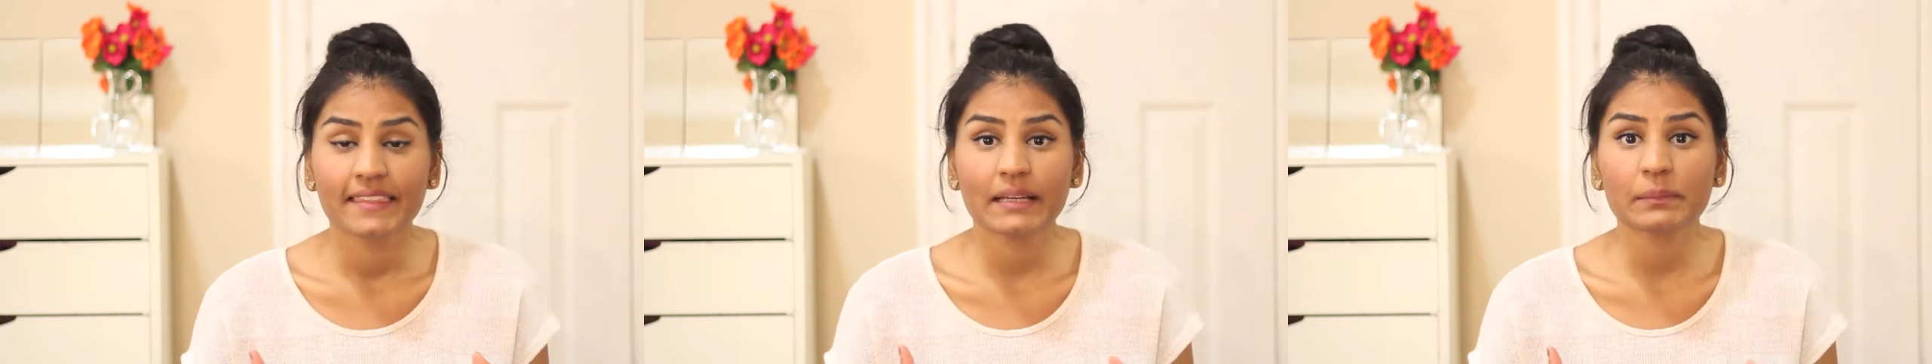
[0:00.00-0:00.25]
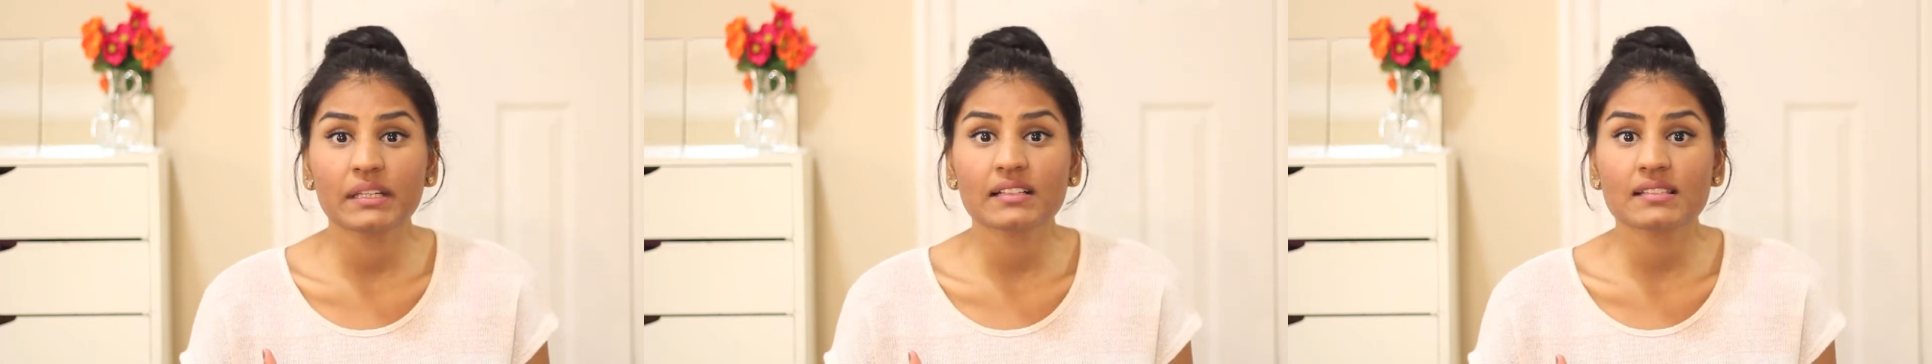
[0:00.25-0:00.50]

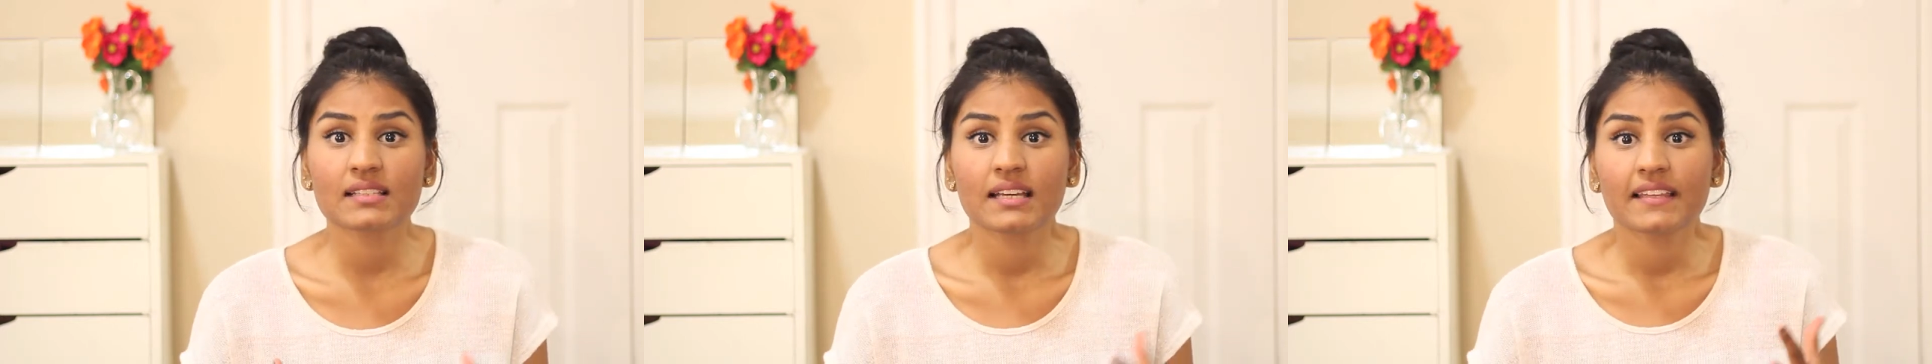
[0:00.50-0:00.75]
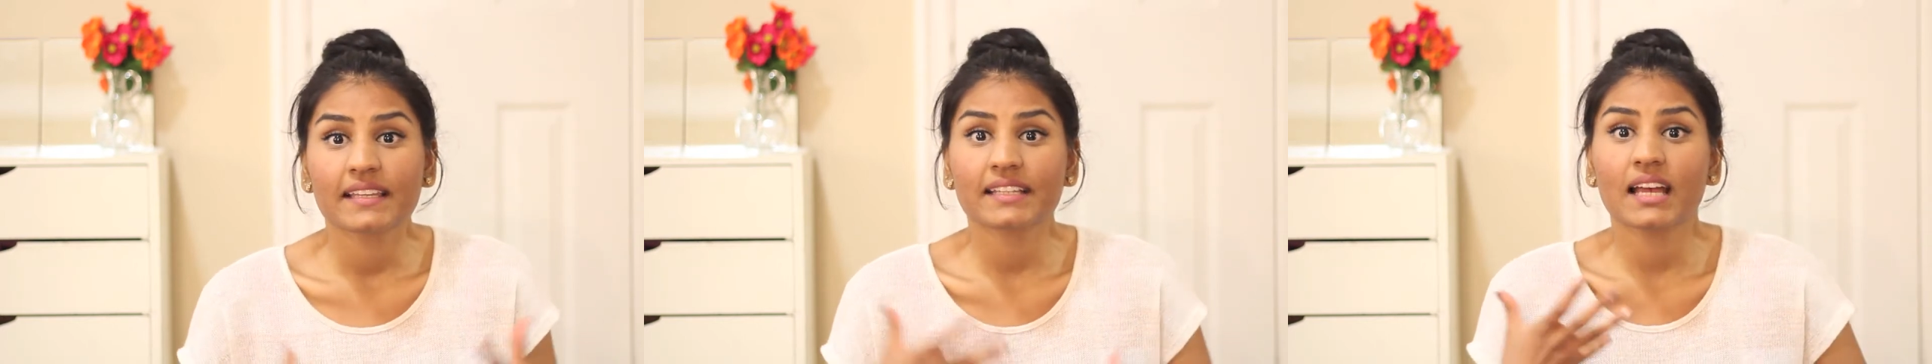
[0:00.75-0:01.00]
That means
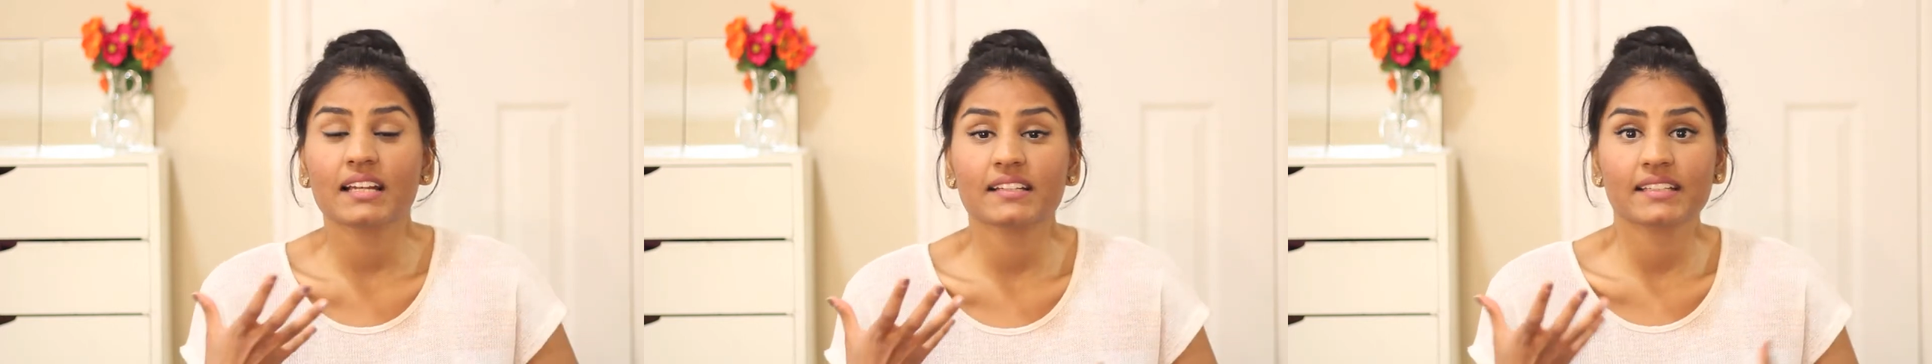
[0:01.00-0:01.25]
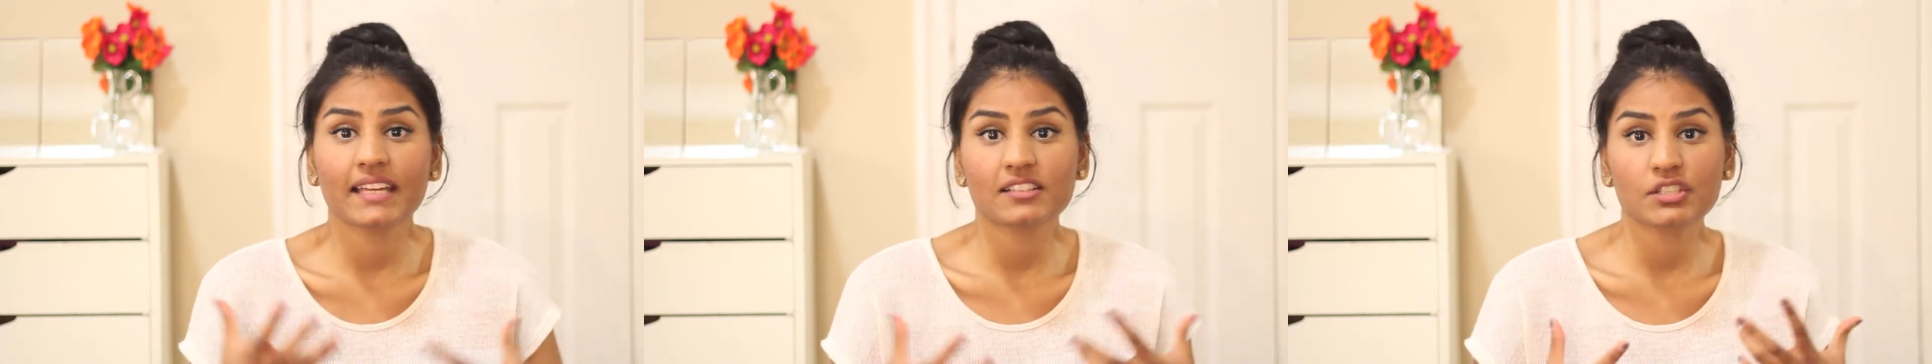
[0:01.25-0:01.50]
it kind
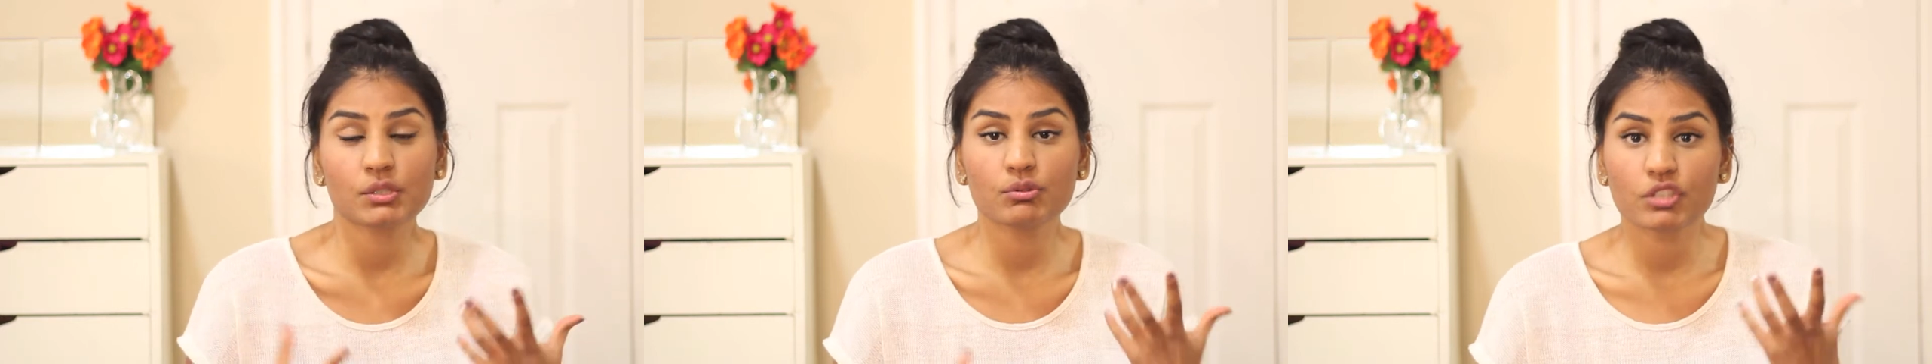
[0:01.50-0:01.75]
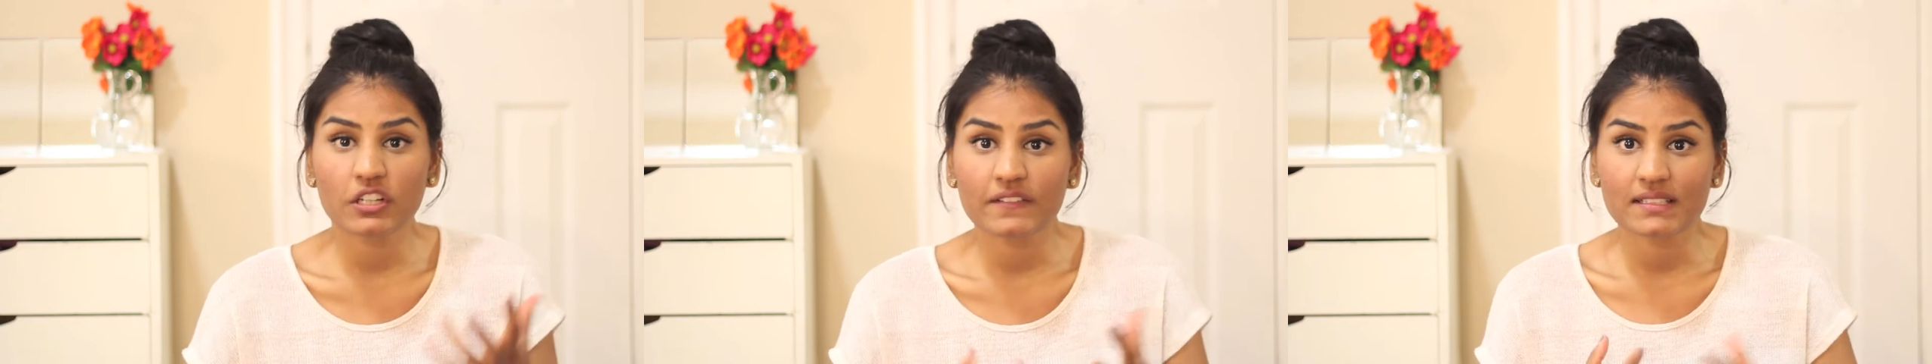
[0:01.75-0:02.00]
of gets you
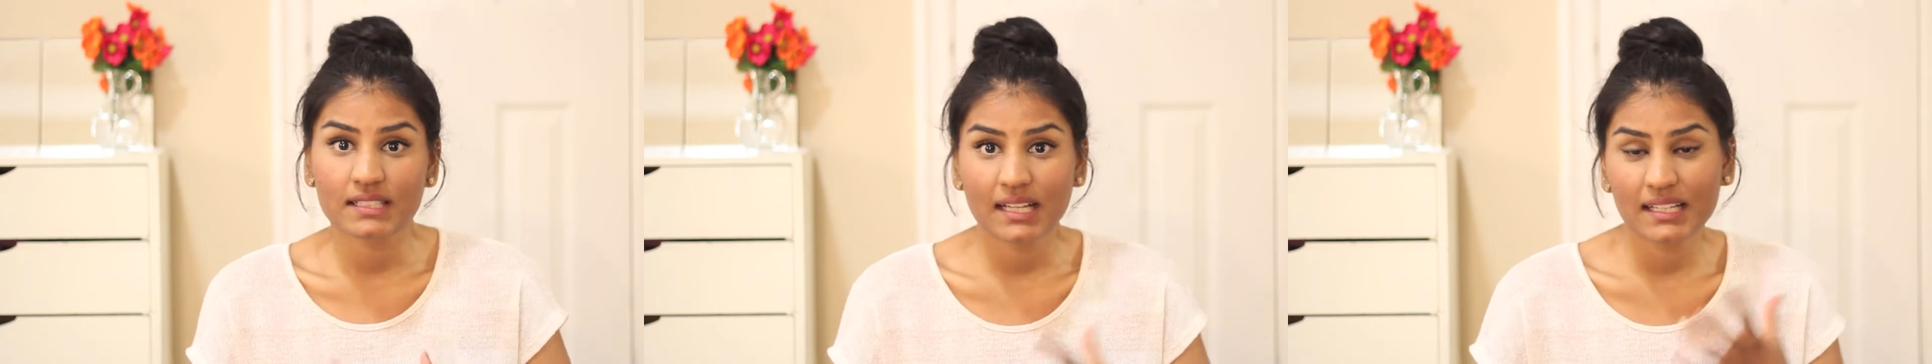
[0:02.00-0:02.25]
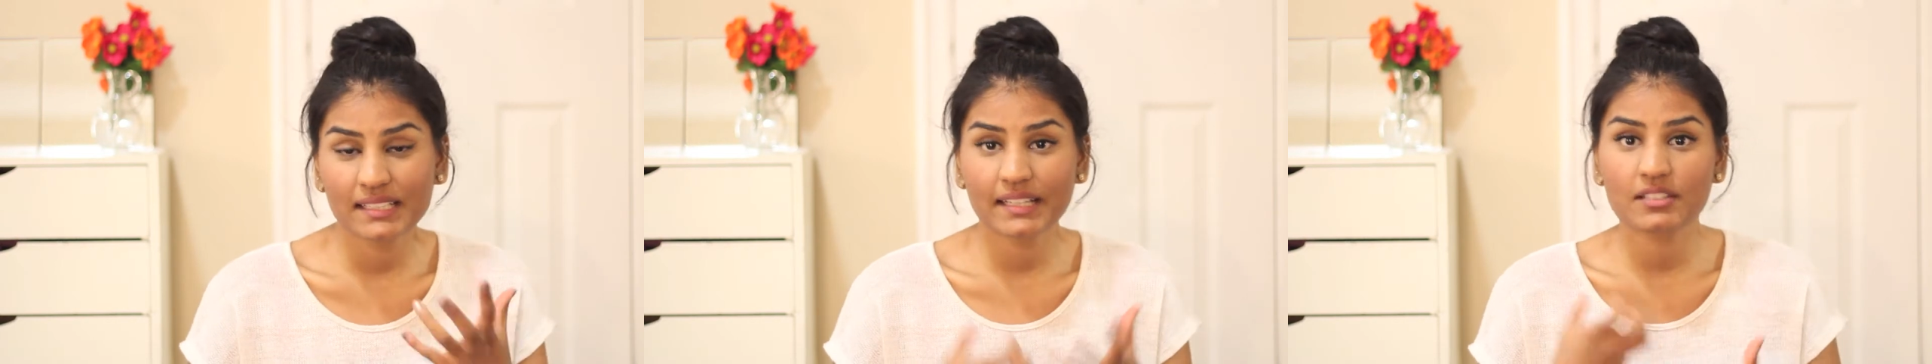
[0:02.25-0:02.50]
nervous, that
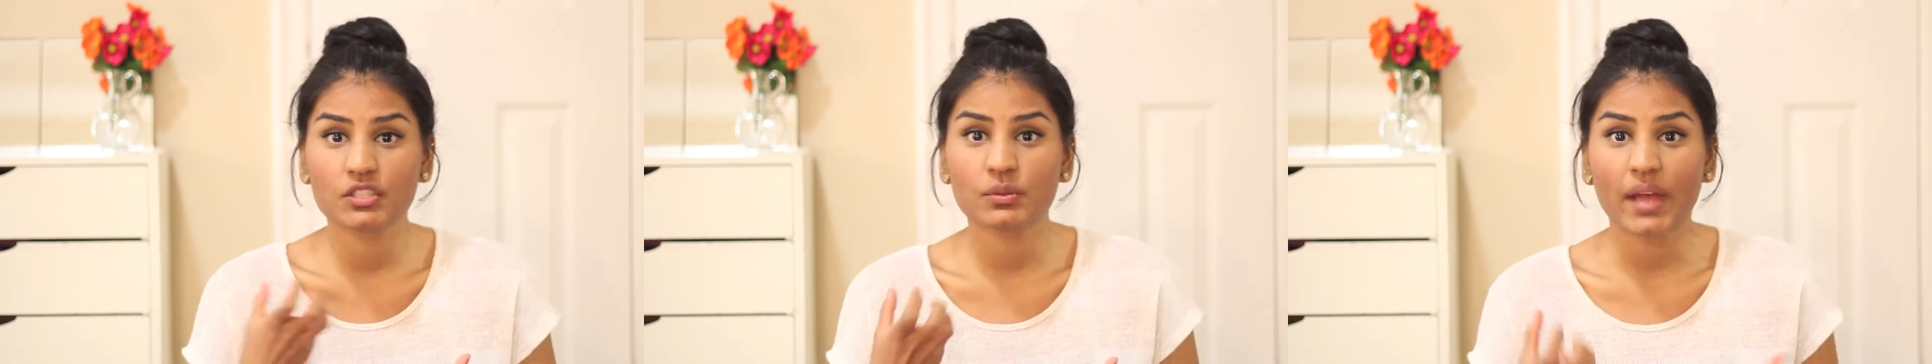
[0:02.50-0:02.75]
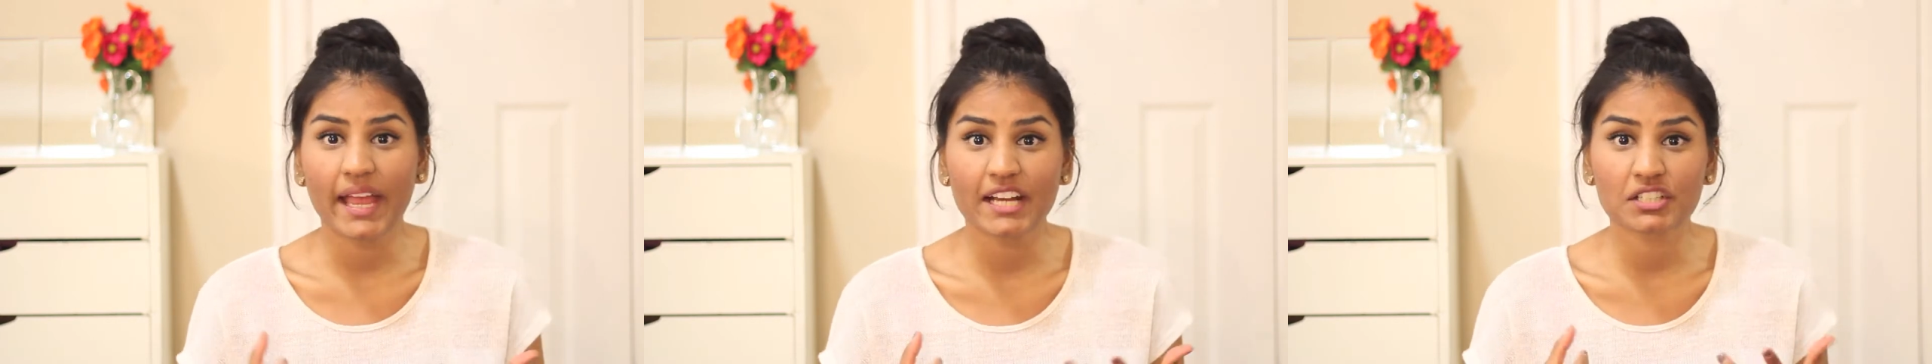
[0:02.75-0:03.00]
kind of gets
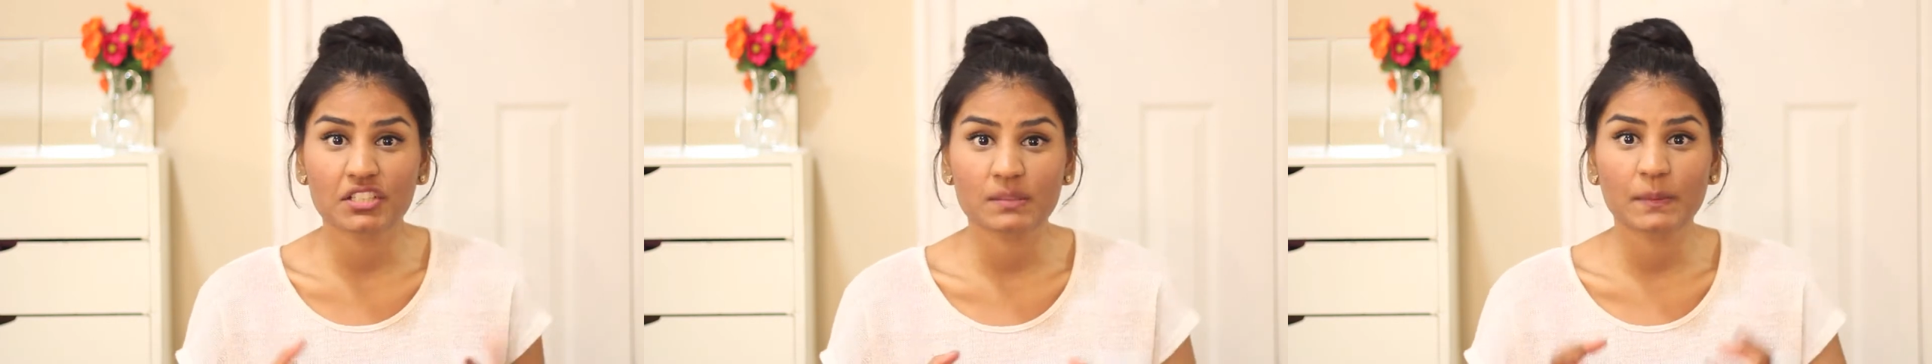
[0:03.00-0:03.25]
you anxious,